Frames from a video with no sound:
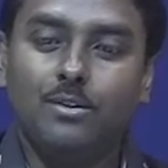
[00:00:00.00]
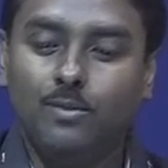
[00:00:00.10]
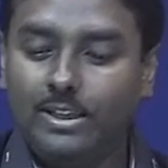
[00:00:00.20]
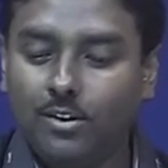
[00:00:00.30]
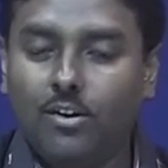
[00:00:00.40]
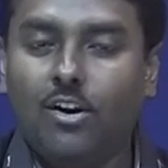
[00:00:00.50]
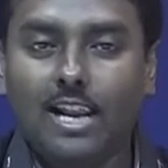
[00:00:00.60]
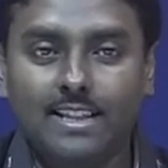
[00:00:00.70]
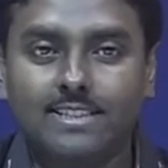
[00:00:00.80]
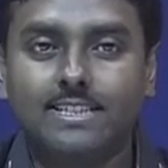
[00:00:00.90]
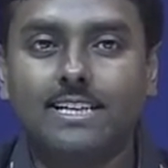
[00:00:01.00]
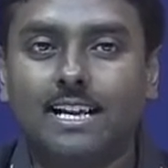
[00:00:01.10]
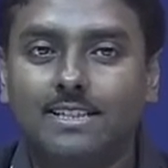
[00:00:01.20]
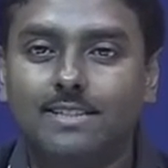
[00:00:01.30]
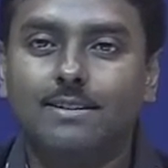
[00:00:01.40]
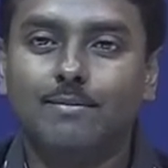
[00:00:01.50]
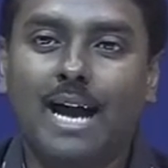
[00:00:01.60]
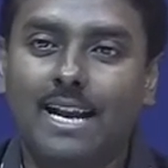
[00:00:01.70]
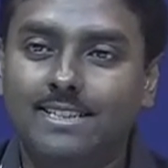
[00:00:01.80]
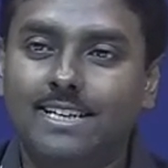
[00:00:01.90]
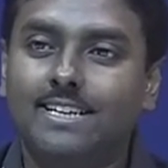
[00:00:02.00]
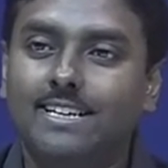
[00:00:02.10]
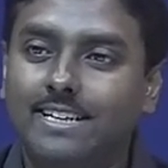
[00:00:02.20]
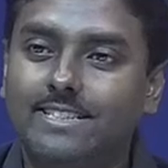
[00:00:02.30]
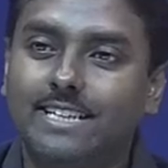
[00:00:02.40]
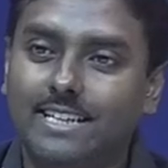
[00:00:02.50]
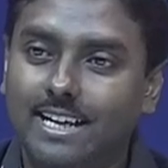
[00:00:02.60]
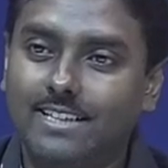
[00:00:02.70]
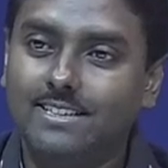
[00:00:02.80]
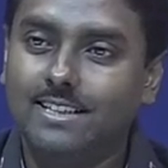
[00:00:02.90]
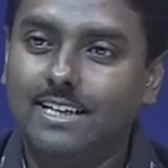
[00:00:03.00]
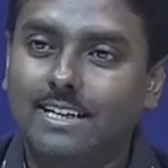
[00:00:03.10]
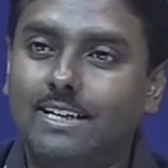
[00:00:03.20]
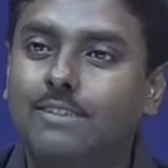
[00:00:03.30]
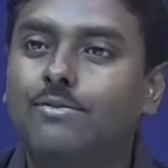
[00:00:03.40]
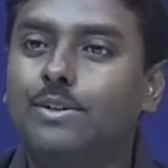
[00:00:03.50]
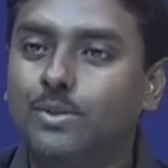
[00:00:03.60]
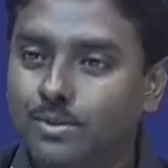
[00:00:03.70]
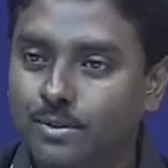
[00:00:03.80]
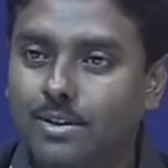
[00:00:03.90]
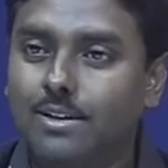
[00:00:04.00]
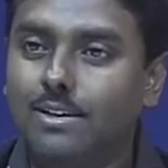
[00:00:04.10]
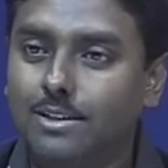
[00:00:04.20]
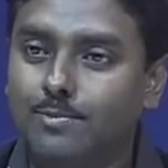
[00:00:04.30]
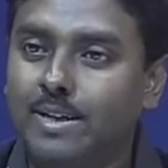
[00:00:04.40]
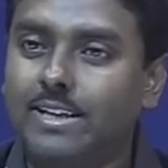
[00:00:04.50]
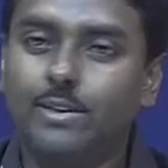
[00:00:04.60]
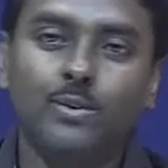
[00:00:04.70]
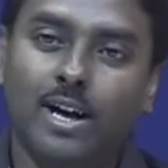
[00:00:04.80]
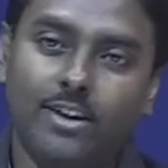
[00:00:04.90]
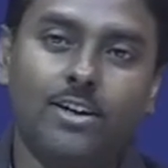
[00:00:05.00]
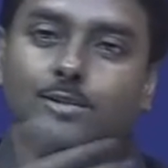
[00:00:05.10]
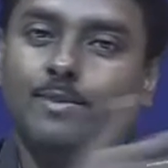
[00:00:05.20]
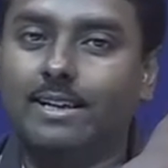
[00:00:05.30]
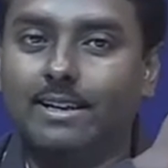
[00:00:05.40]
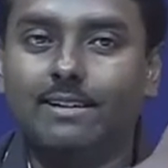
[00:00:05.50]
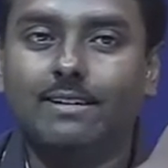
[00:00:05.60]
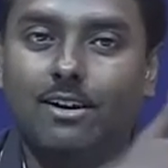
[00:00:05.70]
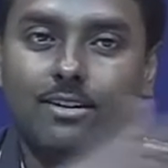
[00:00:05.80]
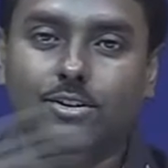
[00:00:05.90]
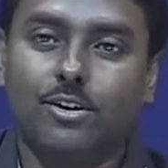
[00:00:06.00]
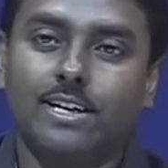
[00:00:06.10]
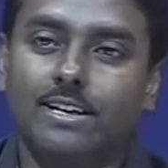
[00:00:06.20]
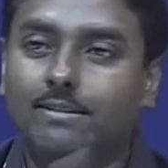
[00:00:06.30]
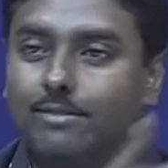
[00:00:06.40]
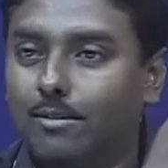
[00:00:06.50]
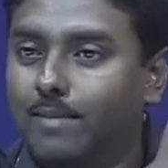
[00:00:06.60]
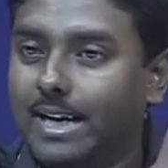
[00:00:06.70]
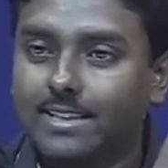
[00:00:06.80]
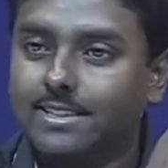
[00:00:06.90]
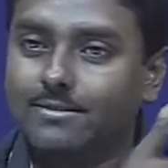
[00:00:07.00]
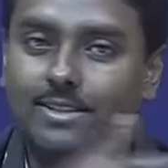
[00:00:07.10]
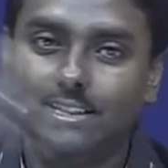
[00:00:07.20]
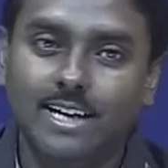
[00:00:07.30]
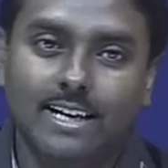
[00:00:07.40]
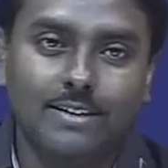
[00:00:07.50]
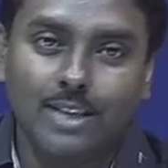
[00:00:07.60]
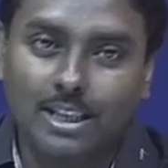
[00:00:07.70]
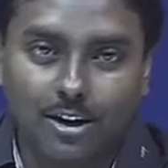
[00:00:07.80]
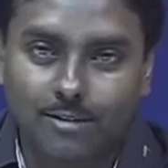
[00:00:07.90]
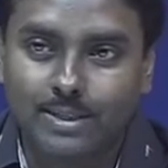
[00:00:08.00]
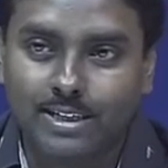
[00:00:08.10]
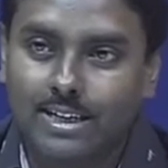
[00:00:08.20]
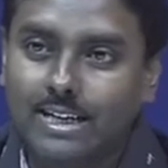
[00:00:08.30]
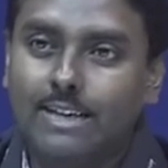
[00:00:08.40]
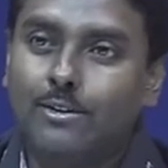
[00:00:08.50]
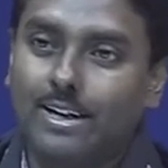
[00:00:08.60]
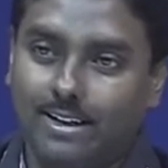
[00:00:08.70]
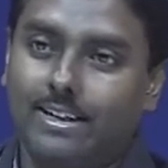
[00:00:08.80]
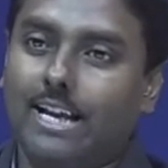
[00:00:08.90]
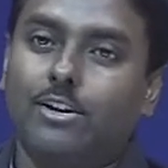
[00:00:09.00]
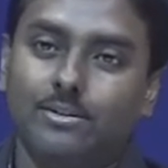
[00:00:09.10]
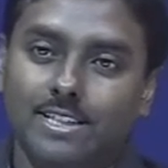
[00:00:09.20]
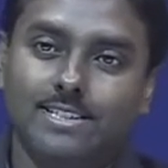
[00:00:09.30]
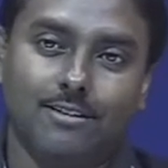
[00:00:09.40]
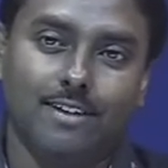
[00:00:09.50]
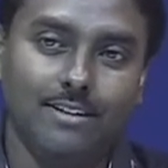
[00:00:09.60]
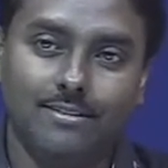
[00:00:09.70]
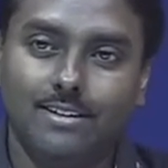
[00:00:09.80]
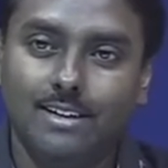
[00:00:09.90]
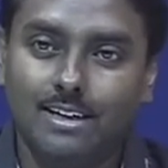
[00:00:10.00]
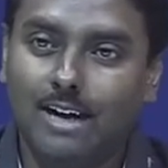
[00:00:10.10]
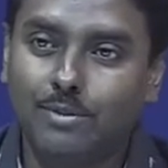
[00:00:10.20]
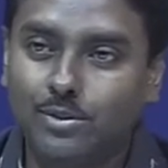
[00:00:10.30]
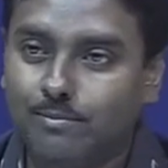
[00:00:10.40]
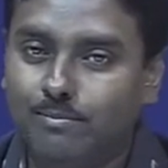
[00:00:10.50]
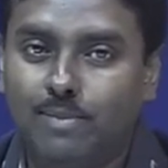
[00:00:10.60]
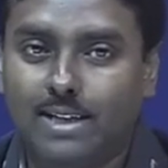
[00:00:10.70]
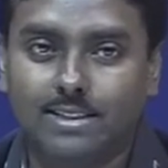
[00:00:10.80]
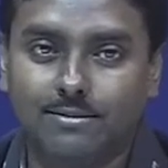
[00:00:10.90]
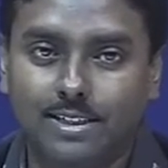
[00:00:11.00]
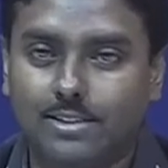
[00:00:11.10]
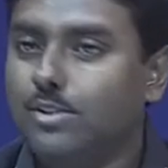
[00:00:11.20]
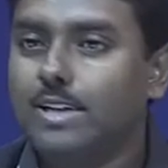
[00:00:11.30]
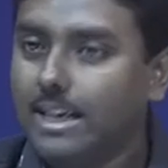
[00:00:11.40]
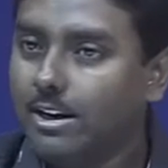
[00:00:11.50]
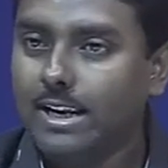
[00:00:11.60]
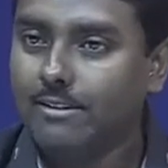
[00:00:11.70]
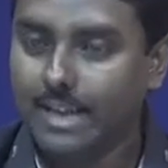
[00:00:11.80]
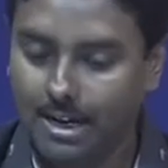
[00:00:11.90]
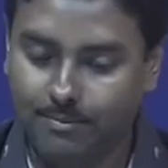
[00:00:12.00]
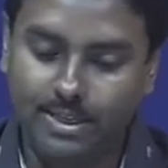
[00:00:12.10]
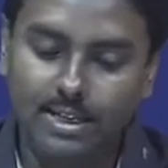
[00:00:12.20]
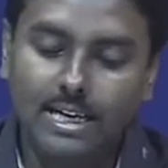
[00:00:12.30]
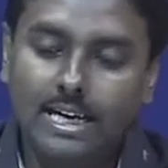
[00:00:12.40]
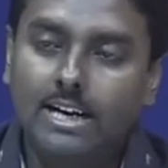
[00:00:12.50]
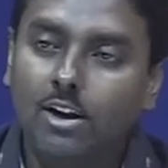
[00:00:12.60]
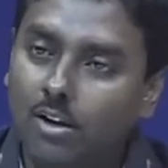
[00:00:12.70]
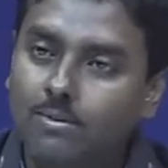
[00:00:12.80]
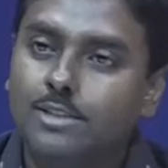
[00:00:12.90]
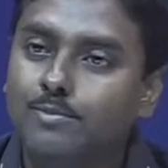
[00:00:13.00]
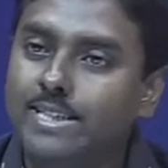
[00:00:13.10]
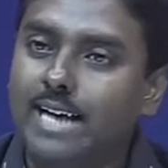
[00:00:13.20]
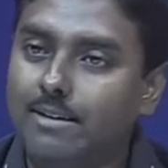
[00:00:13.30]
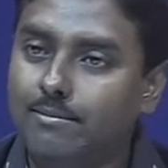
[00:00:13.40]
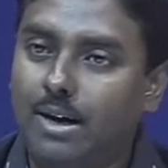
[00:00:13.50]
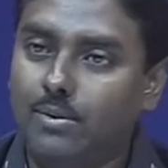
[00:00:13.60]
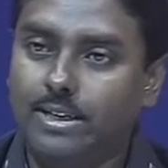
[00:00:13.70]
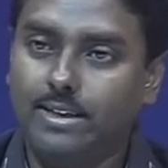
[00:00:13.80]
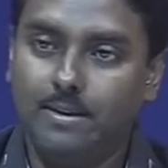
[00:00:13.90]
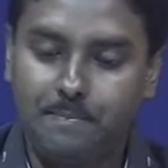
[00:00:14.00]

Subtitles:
We know all other signals, man generated signals. If you speak, you are not speaking or talking from minus infinity, and you will not be, you cannot even survive up to plus infinity. So, it will never happen, it will always be time bounded.